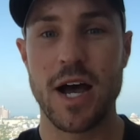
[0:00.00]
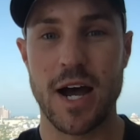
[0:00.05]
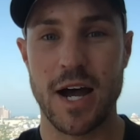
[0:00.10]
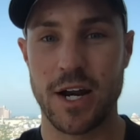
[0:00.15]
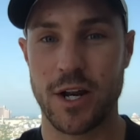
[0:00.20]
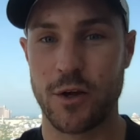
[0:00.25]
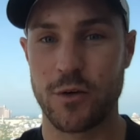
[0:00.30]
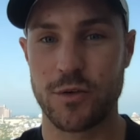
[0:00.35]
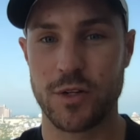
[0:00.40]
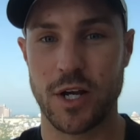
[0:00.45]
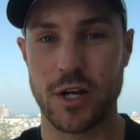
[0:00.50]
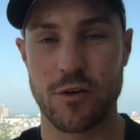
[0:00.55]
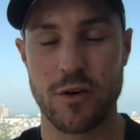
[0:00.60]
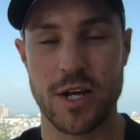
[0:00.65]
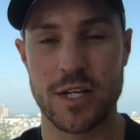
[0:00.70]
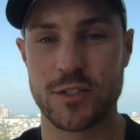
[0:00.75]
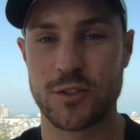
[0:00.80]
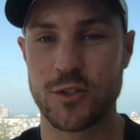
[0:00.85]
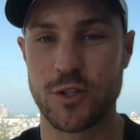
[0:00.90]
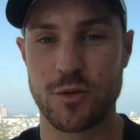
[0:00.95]
I don't
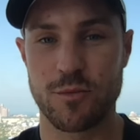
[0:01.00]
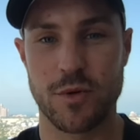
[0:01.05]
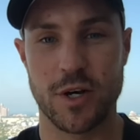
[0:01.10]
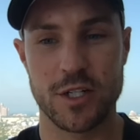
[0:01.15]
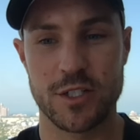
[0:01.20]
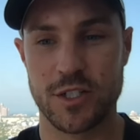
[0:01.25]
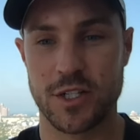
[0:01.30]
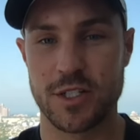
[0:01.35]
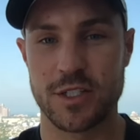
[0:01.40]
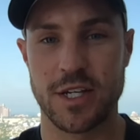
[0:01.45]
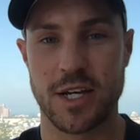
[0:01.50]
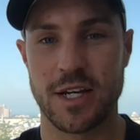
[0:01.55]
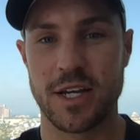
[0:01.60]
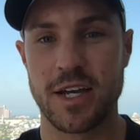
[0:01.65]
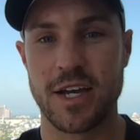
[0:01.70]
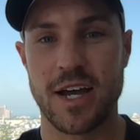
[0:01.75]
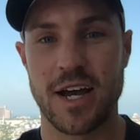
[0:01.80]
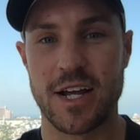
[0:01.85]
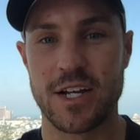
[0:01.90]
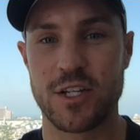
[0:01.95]
digress too much, because
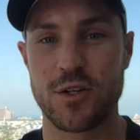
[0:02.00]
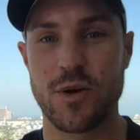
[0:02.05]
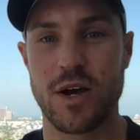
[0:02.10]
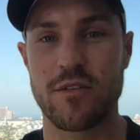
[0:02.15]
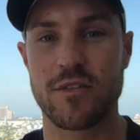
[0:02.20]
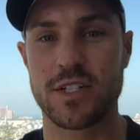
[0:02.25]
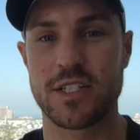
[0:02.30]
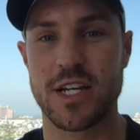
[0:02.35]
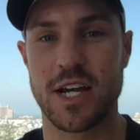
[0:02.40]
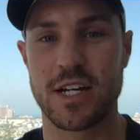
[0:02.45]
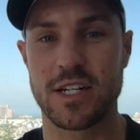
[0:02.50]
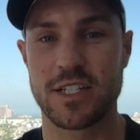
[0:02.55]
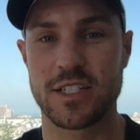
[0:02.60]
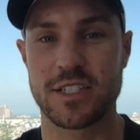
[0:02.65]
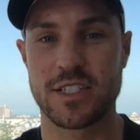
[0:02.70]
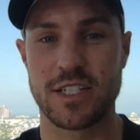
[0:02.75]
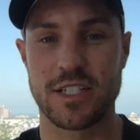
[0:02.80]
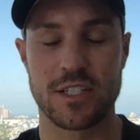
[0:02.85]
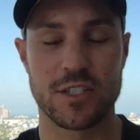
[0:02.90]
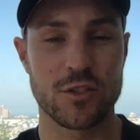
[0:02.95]
I do have a
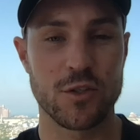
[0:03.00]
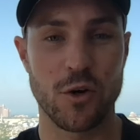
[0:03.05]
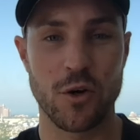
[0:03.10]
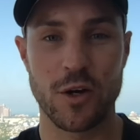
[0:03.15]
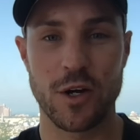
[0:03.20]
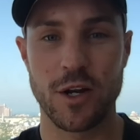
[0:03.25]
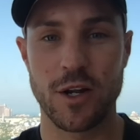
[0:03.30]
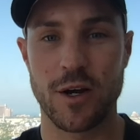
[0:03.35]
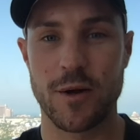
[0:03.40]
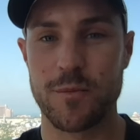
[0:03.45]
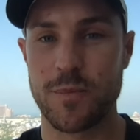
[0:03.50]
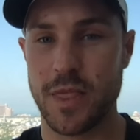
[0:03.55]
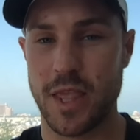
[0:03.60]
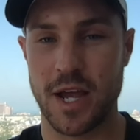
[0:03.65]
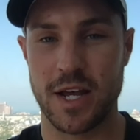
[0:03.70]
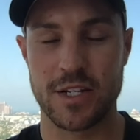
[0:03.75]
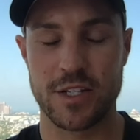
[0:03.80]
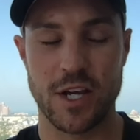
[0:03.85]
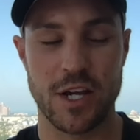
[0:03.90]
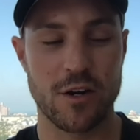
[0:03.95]
tendency to talk a lot
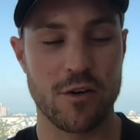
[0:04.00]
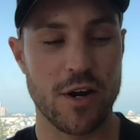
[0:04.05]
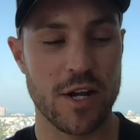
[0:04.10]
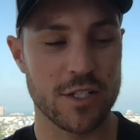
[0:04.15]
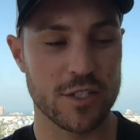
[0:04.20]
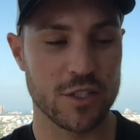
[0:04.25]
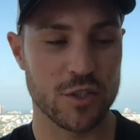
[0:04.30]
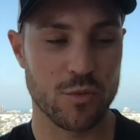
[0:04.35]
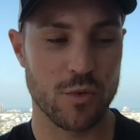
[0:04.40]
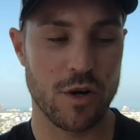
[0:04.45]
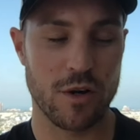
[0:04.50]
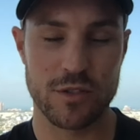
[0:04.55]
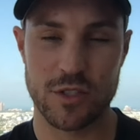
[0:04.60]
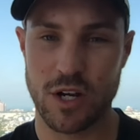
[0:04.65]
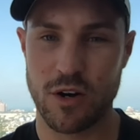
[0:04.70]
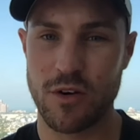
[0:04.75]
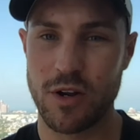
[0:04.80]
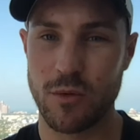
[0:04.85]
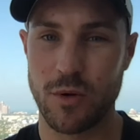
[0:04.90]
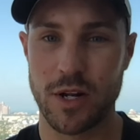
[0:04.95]
and digress as well. So I
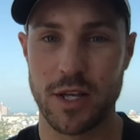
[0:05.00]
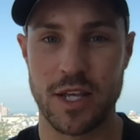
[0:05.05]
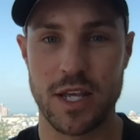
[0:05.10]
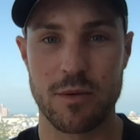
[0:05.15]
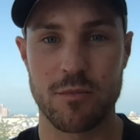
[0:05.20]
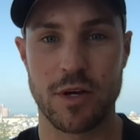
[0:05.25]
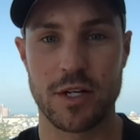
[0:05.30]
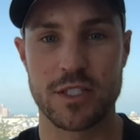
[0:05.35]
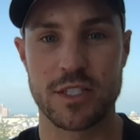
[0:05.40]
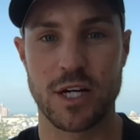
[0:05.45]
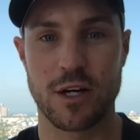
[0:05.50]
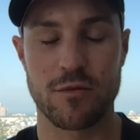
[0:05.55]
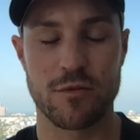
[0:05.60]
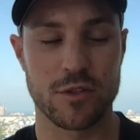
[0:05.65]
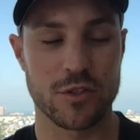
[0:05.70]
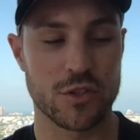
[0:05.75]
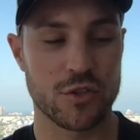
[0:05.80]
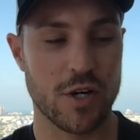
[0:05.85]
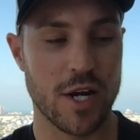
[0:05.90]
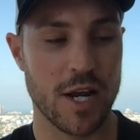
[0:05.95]
really want to keep myself
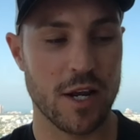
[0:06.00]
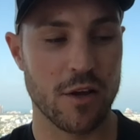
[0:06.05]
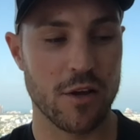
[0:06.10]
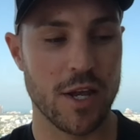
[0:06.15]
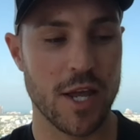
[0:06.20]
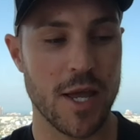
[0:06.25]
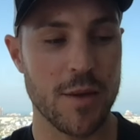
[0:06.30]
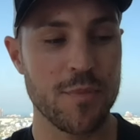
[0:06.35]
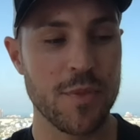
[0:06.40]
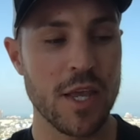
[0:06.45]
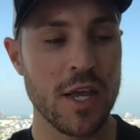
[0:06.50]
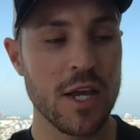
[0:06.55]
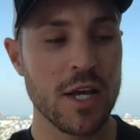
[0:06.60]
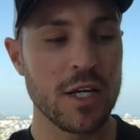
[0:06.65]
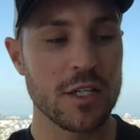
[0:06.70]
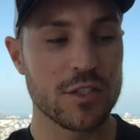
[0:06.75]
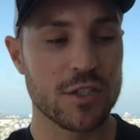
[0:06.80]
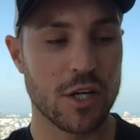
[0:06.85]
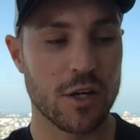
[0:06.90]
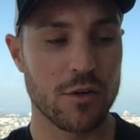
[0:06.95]
on track. Okay,
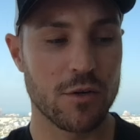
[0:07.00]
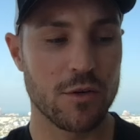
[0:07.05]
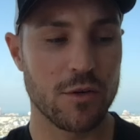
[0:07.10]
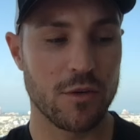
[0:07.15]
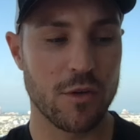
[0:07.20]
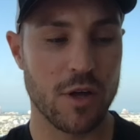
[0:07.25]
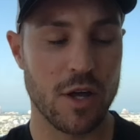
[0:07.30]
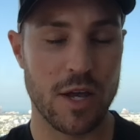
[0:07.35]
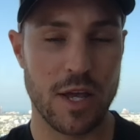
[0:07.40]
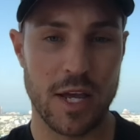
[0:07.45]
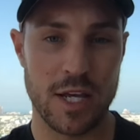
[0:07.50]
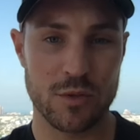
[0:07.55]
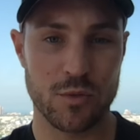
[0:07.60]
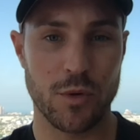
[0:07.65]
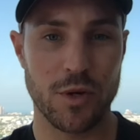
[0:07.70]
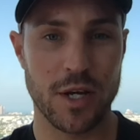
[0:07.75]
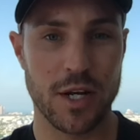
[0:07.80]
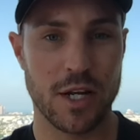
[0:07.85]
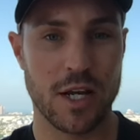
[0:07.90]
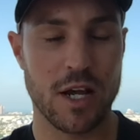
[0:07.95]
so here's what
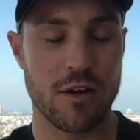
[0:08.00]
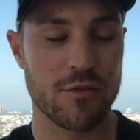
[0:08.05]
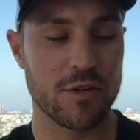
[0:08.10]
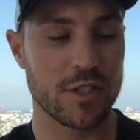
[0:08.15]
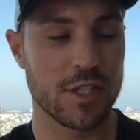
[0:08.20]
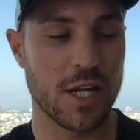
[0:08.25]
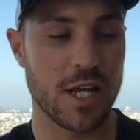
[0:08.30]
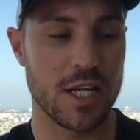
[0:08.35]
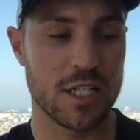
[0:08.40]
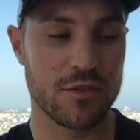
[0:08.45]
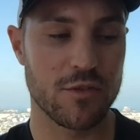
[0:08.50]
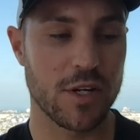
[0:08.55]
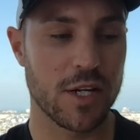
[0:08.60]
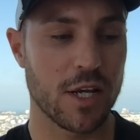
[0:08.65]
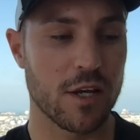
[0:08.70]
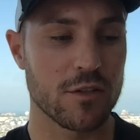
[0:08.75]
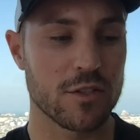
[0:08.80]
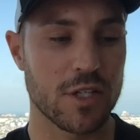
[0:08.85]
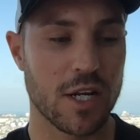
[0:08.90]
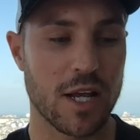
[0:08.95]
we're going to cover in today's
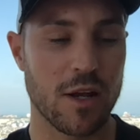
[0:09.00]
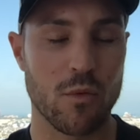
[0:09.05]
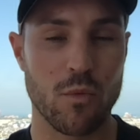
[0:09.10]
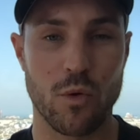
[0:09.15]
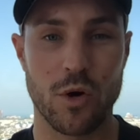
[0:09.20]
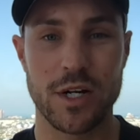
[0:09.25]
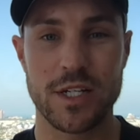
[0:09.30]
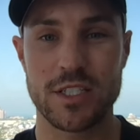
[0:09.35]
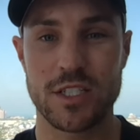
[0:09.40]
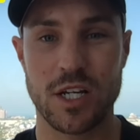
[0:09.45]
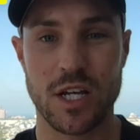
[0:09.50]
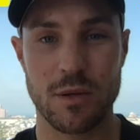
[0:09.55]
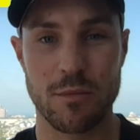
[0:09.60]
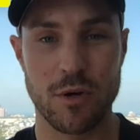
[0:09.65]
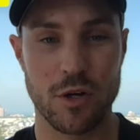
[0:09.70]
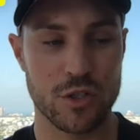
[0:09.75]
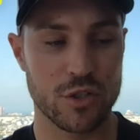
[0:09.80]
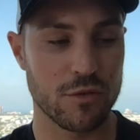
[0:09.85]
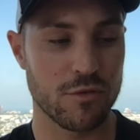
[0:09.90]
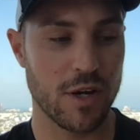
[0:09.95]
video. So what is a
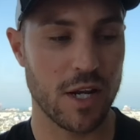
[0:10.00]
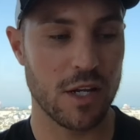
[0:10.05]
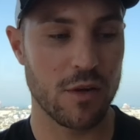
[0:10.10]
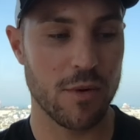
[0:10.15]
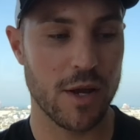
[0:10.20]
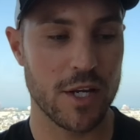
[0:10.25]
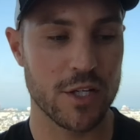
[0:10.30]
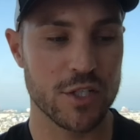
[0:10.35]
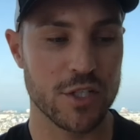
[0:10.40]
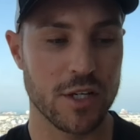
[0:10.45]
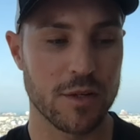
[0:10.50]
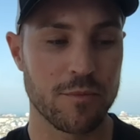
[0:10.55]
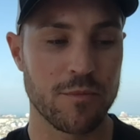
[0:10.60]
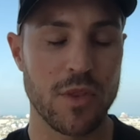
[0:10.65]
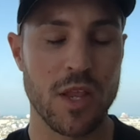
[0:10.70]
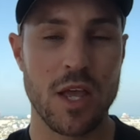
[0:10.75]
commercial valuation?